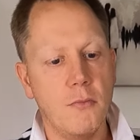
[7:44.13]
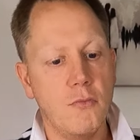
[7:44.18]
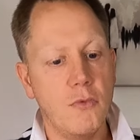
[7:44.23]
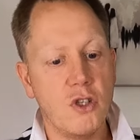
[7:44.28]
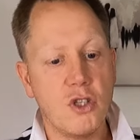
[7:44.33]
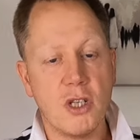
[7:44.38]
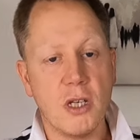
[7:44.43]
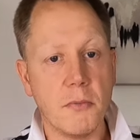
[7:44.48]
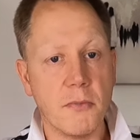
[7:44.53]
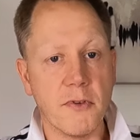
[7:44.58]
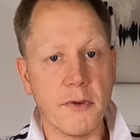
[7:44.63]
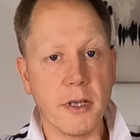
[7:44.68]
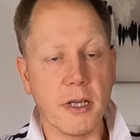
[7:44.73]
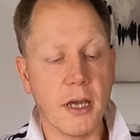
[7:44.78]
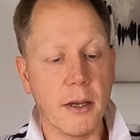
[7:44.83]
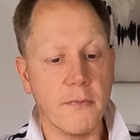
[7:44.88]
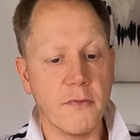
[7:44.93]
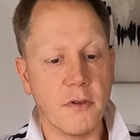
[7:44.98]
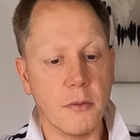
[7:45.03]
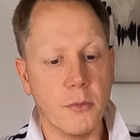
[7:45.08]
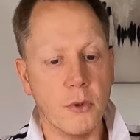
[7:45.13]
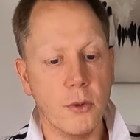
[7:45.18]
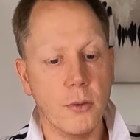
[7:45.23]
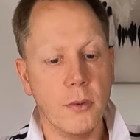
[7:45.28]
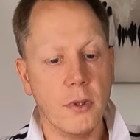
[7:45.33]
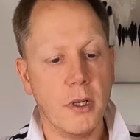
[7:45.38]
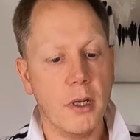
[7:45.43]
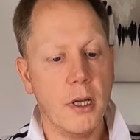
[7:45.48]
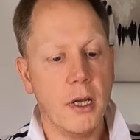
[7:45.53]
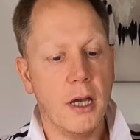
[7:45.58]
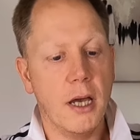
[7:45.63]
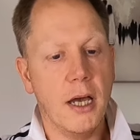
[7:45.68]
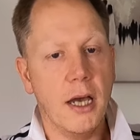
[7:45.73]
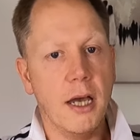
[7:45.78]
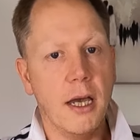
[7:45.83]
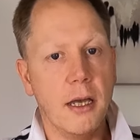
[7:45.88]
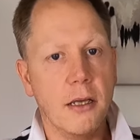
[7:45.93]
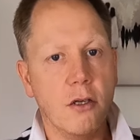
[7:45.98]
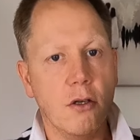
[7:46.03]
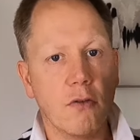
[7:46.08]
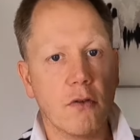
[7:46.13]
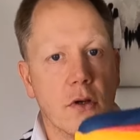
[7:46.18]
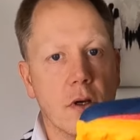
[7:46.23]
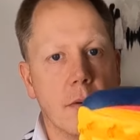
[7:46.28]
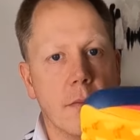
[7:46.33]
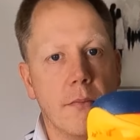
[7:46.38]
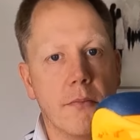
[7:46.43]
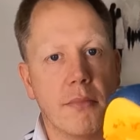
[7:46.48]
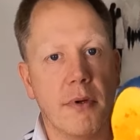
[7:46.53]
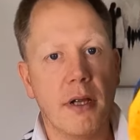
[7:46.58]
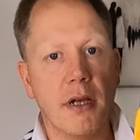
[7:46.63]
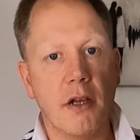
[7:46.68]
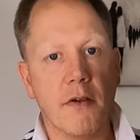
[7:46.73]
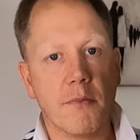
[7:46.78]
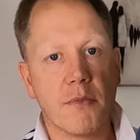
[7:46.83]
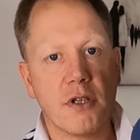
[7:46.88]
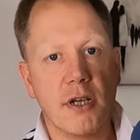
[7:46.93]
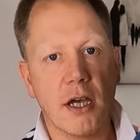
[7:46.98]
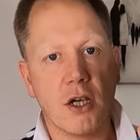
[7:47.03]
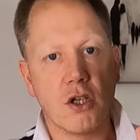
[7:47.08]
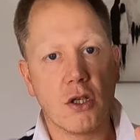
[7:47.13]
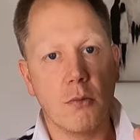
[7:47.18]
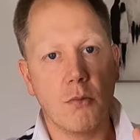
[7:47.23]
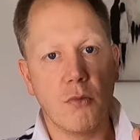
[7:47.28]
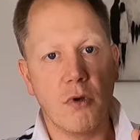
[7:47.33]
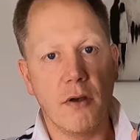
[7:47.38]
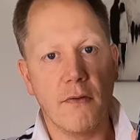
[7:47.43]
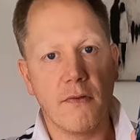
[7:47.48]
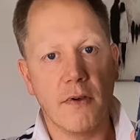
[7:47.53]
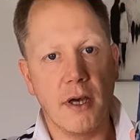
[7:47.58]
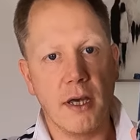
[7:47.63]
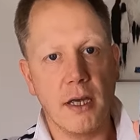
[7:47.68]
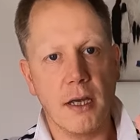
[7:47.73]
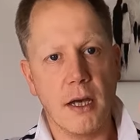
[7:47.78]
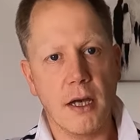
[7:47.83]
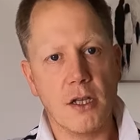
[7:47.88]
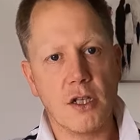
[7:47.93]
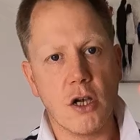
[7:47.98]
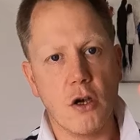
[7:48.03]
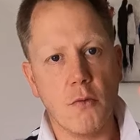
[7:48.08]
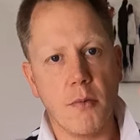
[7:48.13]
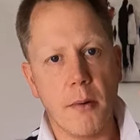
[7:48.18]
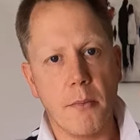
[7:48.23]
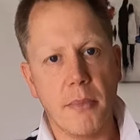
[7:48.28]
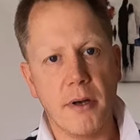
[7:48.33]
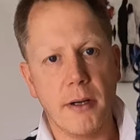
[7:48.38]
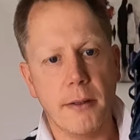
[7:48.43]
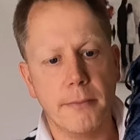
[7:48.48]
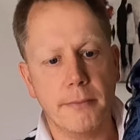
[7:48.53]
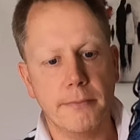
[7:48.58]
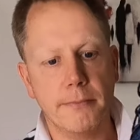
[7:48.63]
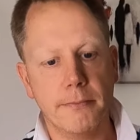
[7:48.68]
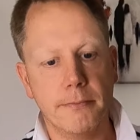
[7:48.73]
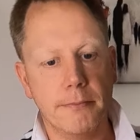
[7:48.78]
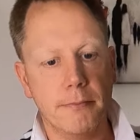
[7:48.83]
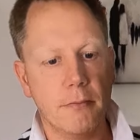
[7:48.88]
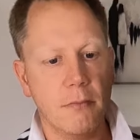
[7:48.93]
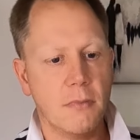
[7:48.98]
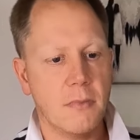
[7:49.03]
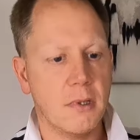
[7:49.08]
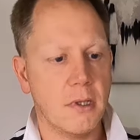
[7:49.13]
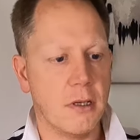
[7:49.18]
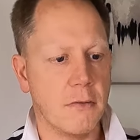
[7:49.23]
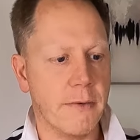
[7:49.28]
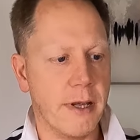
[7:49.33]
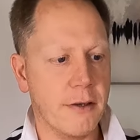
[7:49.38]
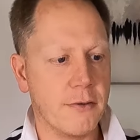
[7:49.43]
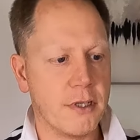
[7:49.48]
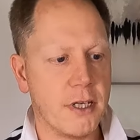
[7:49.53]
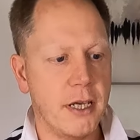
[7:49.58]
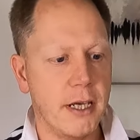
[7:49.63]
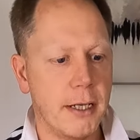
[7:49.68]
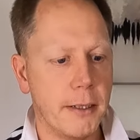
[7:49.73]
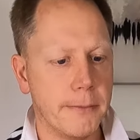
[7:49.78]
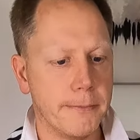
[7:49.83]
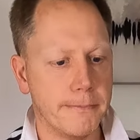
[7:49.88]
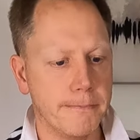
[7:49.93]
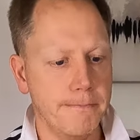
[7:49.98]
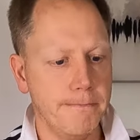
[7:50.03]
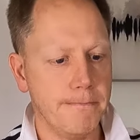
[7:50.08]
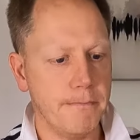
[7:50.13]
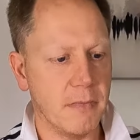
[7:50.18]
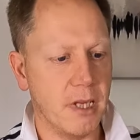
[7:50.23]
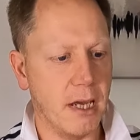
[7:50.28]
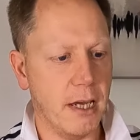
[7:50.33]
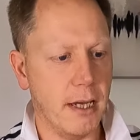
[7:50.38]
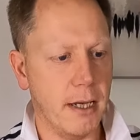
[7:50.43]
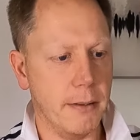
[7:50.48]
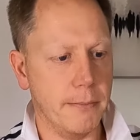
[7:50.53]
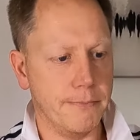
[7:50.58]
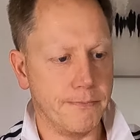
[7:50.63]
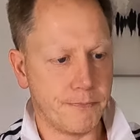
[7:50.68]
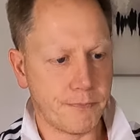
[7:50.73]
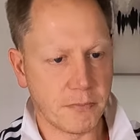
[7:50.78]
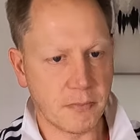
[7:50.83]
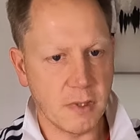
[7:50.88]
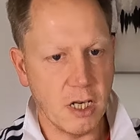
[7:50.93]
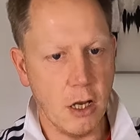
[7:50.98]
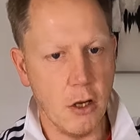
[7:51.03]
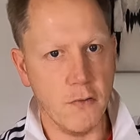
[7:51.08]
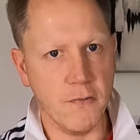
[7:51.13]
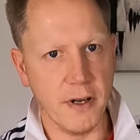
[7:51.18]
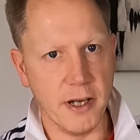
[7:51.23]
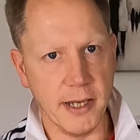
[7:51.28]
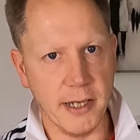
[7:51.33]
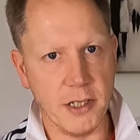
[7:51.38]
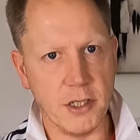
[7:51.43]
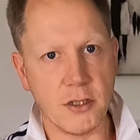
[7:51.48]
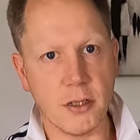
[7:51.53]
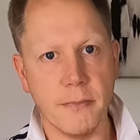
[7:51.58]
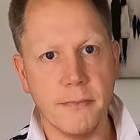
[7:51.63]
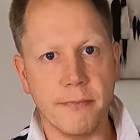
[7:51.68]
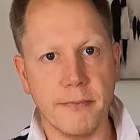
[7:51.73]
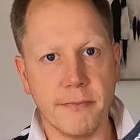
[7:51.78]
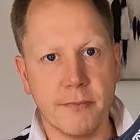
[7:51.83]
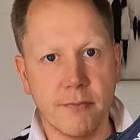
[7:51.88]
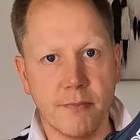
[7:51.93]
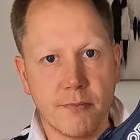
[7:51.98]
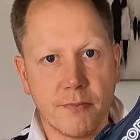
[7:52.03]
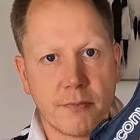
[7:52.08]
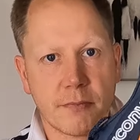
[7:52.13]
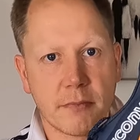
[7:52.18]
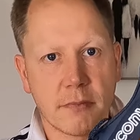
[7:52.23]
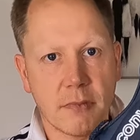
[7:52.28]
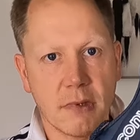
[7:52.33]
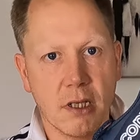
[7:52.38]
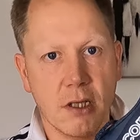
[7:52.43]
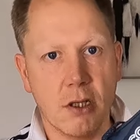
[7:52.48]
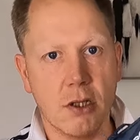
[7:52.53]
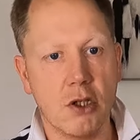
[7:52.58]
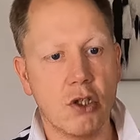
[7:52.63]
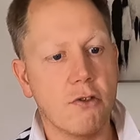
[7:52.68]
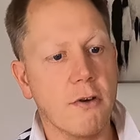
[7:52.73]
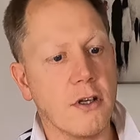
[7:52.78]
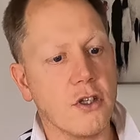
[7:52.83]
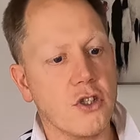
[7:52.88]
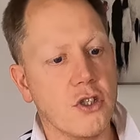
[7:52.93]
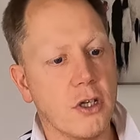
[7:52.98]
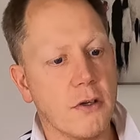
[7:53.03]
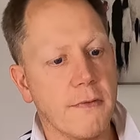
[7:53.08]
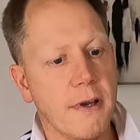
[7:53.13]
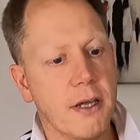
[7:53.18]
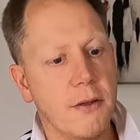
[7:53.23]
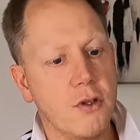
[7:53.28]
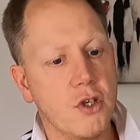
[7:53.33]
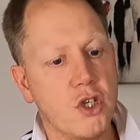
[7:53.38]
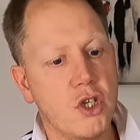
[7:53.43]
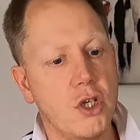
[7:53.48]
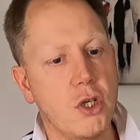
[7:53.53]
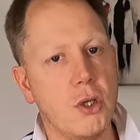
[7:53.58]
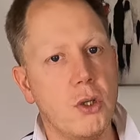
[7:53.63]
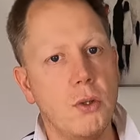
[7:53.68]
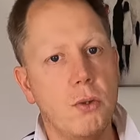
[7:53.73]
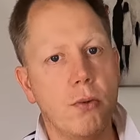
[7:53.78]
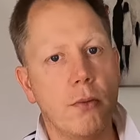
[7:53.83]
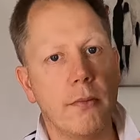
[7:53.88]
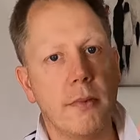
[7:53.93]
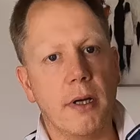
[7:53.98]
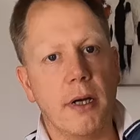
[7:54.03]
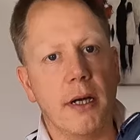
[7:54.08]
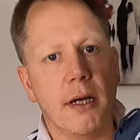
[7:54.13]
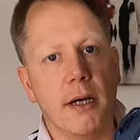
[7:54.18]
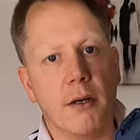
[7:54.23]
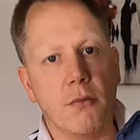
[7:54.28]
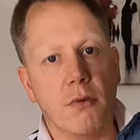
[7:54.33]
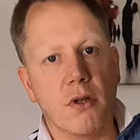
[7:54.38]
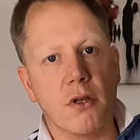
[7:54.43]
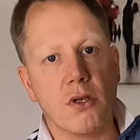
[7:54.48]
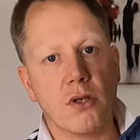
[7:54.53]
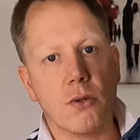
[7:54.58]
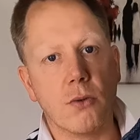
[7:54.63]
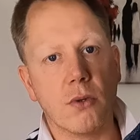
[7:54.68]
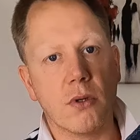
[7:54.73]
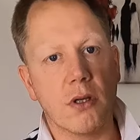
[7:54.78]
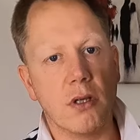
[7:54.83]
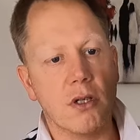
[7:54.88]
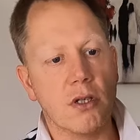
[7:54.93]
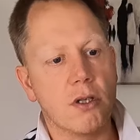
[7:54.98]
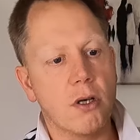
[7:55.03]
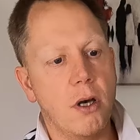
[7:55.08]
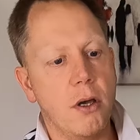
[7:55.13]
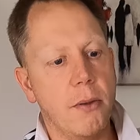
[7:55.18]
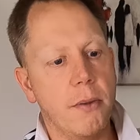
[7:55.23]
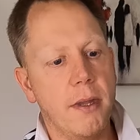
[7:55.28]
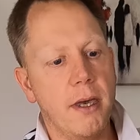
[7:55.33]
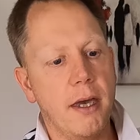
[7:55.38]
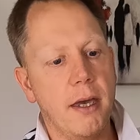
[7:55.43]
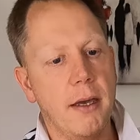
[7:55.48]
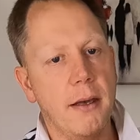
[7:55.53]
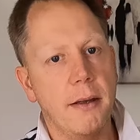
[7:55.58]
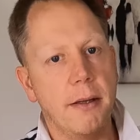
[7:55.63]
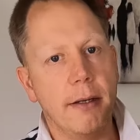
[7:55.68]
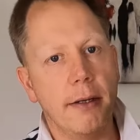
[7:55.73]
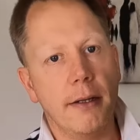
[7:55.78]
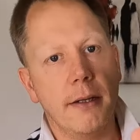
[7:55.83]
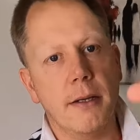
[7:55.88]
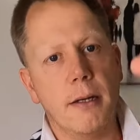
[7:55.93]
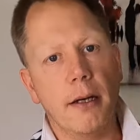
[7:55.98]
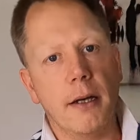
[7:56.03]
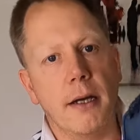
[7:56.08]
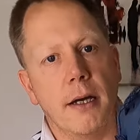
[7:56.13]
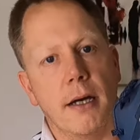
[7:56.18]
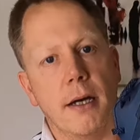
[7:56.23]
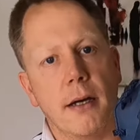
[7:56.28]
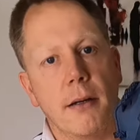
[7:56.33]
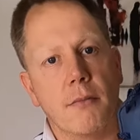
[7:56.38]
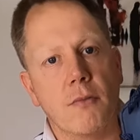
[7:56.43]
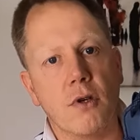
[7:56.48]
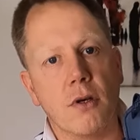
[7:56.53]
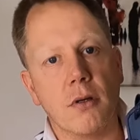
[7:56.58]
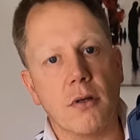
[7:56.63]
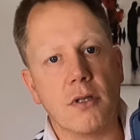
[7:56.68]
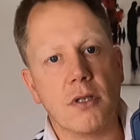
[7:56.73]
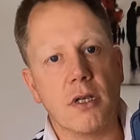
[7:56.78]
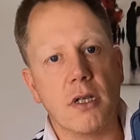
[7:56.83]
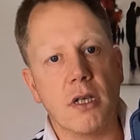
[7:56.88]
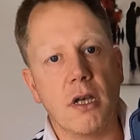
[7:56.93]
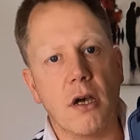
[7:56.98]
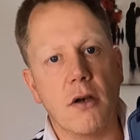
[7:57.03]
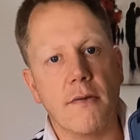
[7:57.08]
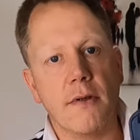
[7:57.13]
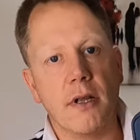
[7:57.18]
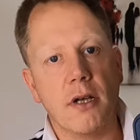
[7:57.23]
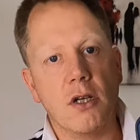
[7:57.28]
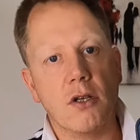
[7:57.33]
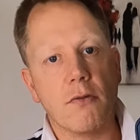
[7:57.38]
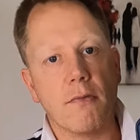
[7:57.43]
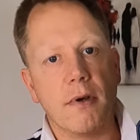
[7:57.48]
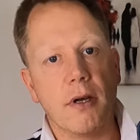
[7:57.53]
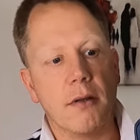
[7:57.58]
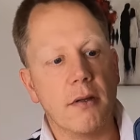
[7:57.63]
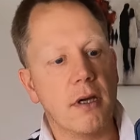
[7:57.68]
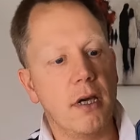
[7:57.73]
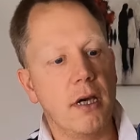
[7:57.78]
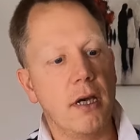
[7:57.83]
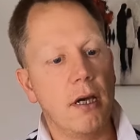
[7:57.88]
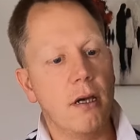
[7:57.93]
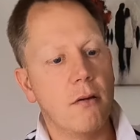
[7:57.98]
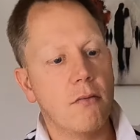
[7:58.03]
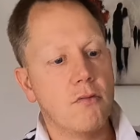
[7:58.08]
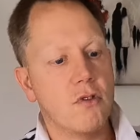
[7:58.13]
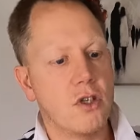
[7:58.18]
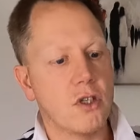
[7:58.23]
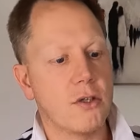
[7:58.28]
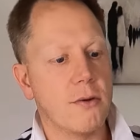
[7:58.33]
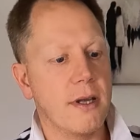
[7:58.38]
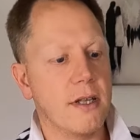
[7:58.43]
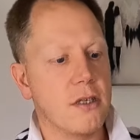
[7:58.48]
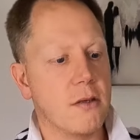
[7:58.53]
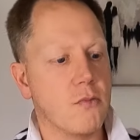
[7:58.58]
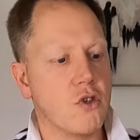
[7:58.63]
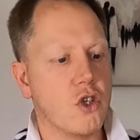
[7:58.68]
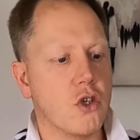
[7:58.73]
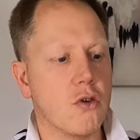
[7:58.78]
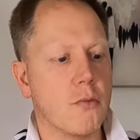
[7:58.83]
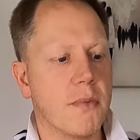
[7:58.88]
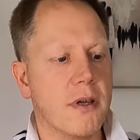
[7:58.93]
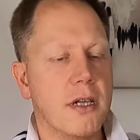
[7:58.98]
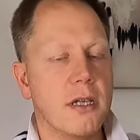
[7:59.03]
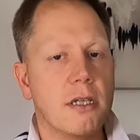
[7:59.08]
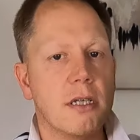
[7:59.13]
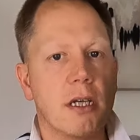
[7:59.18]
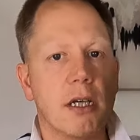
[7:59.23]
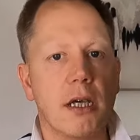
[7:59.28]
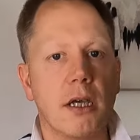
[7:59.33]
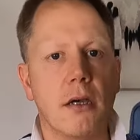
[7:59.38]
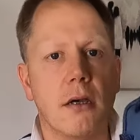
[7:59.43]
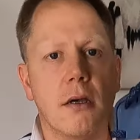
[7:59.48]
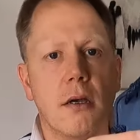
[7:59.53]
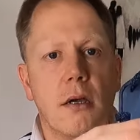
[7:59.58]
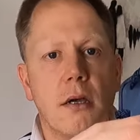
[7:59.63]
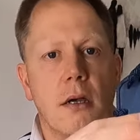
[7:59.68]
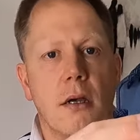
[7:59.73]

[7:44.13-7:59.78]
which seems really comfortable. You've got plenty of protection with a toe bumper around here, overlays structured around the shoe with the Saucony sign there. You can see the overlays around here just to add some durability,